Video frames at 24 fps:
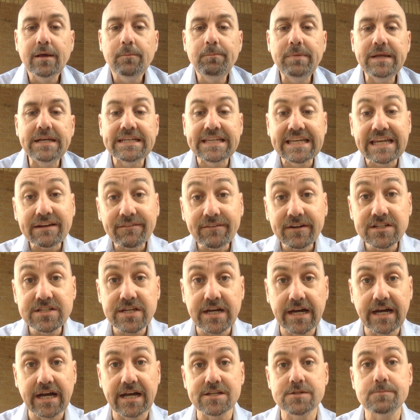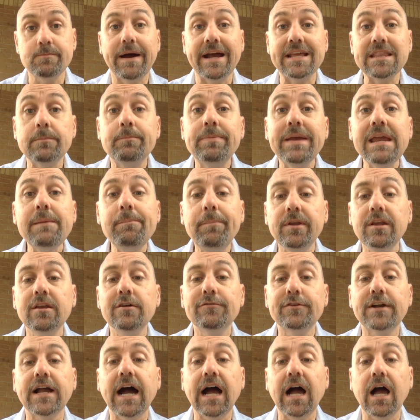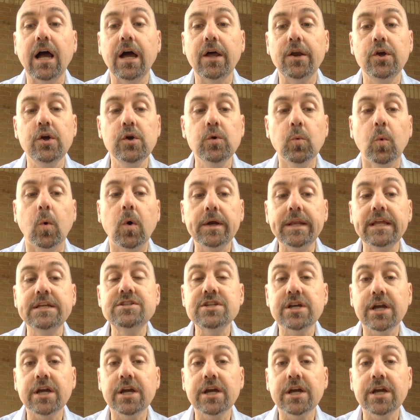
been given to us by the people of God who wanted